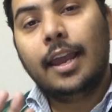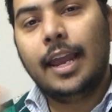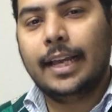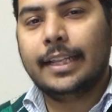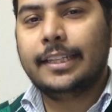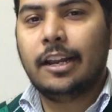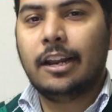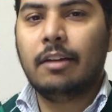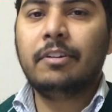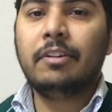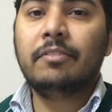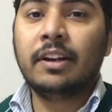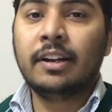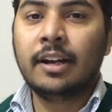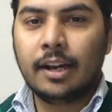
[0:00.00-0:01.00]
Hey there
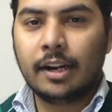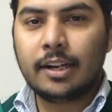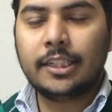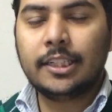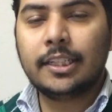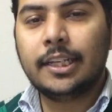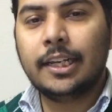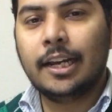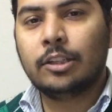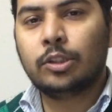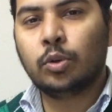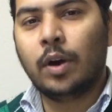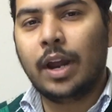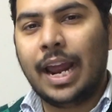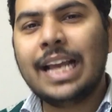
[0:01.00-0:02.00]
everyone, Rajat here.
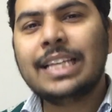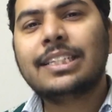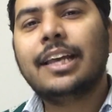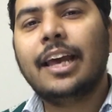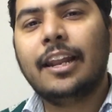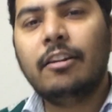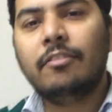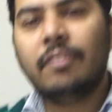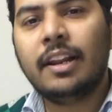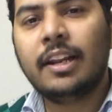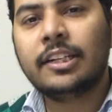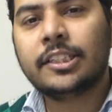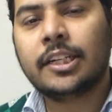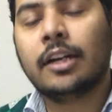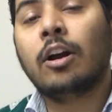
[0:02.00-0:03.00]
So as Gary
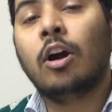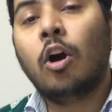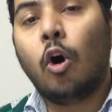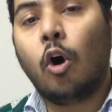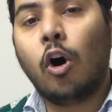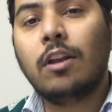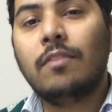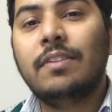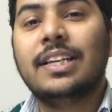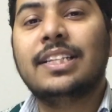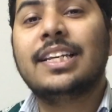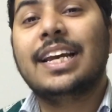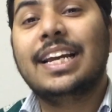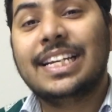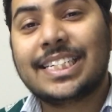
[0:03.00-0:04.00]
Vaynerchuk always
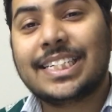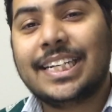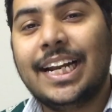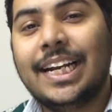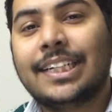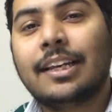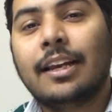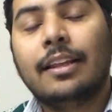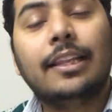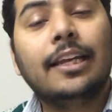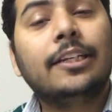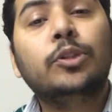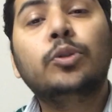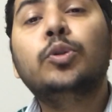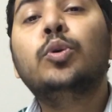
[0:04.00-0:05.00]
states
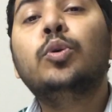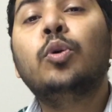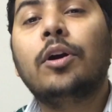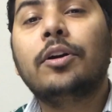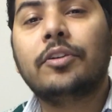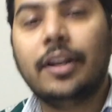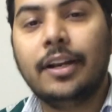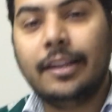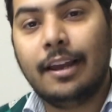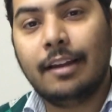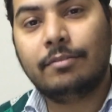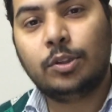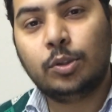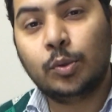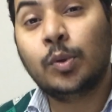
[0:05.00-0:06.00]
that you do not really
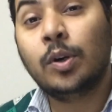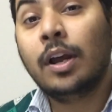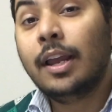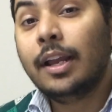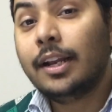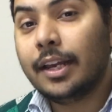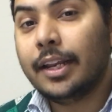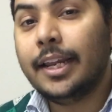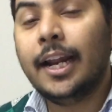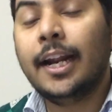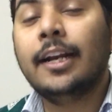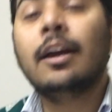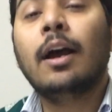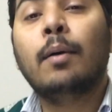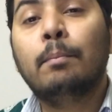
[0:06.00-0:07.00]
have to
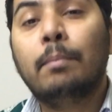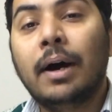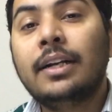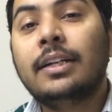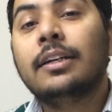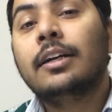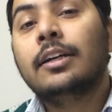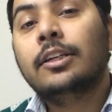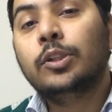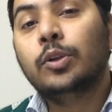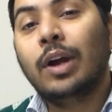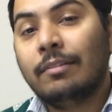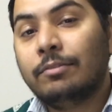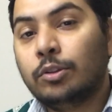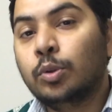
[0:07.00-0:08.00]
create but you
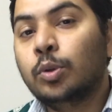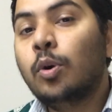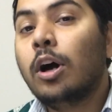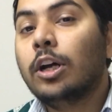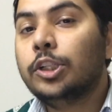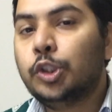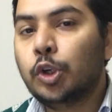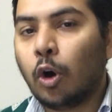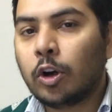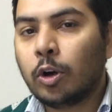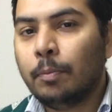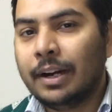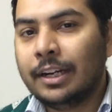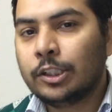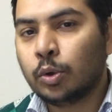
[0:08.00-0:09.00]
have to
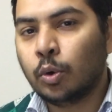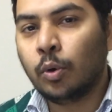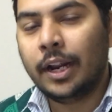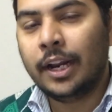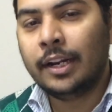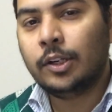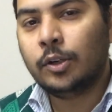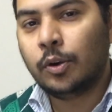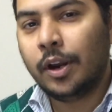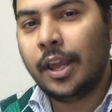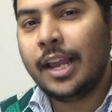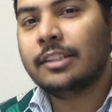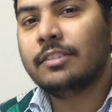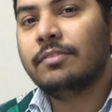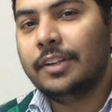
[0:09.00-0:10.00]
document. So in
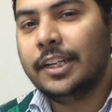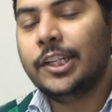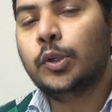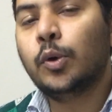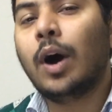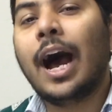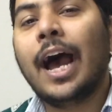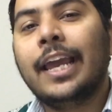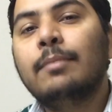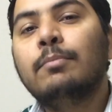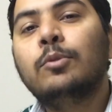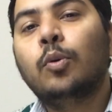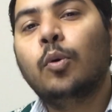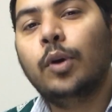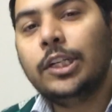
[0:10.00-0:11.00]
today's video, I
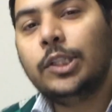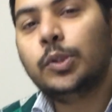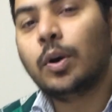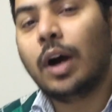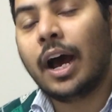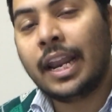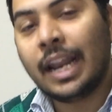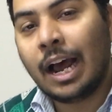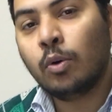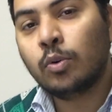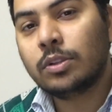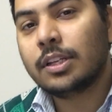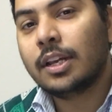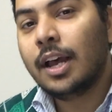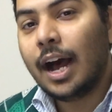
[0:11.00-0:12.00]
am going to
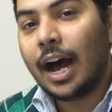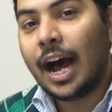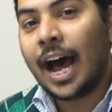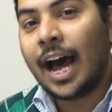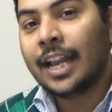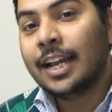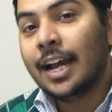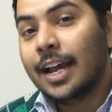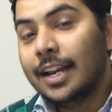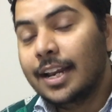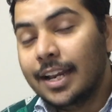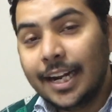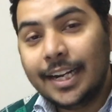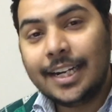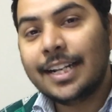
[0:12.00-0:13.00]
announce a
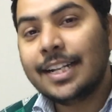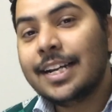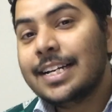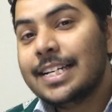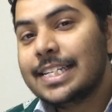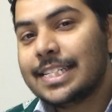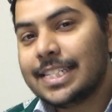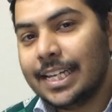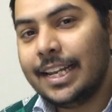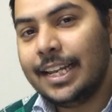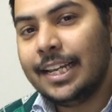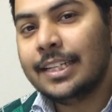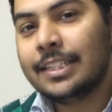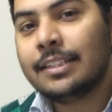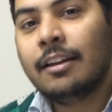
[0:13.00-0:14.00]
little
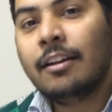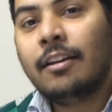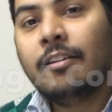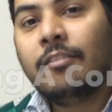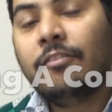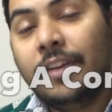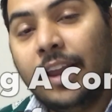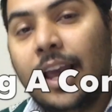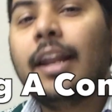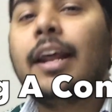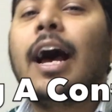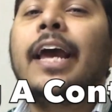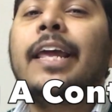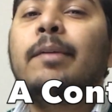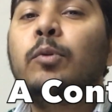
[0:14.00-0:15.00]
series where
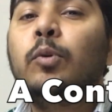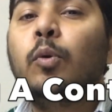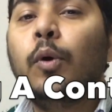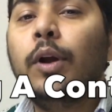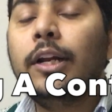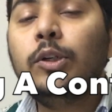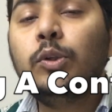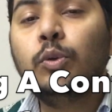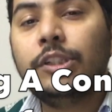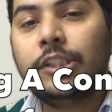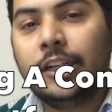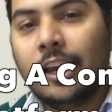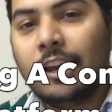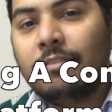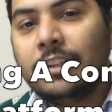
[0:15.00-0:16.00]
I am going to
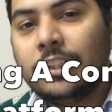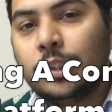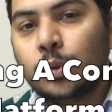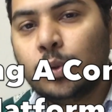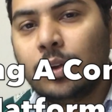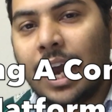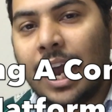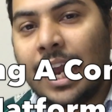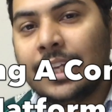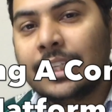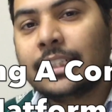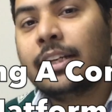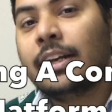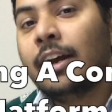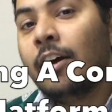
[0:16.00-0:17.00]
share with you
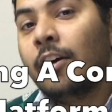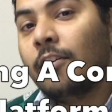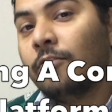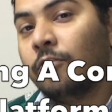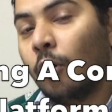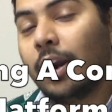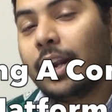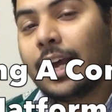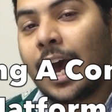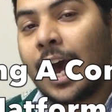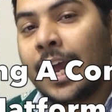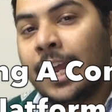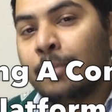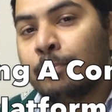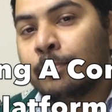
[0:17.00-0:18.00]
guys what
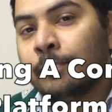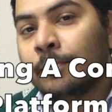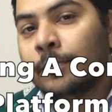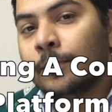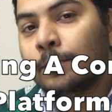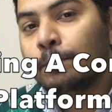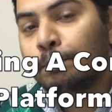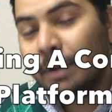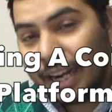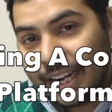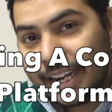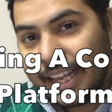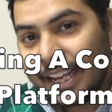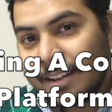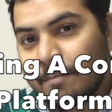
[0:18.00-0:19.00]
I am
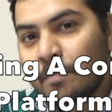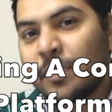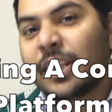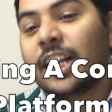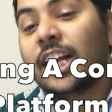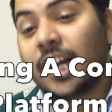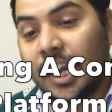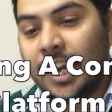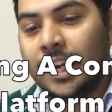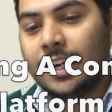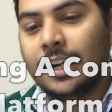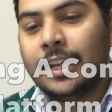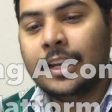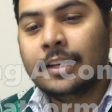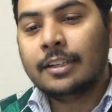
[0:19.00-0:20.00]
building
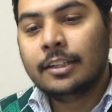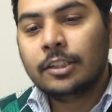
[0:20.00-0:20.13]
currently.